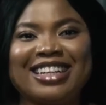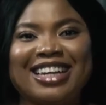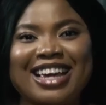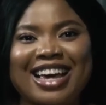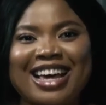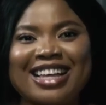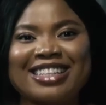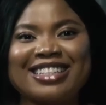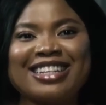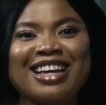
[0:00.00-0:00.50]

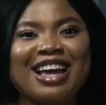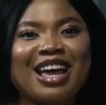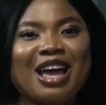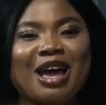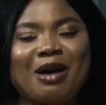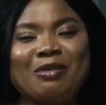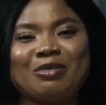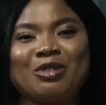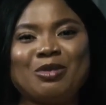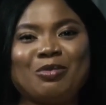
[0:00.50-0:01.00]
guest.
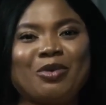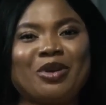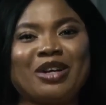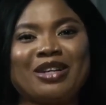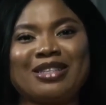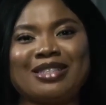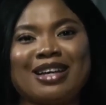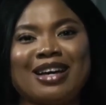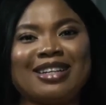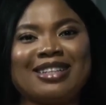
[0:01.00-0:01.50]
I'm super
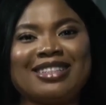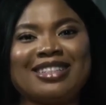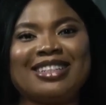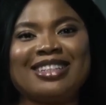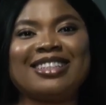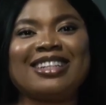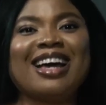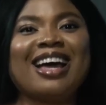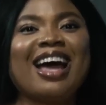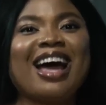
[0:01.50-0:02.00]

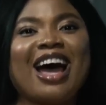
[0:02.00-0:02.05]
excited.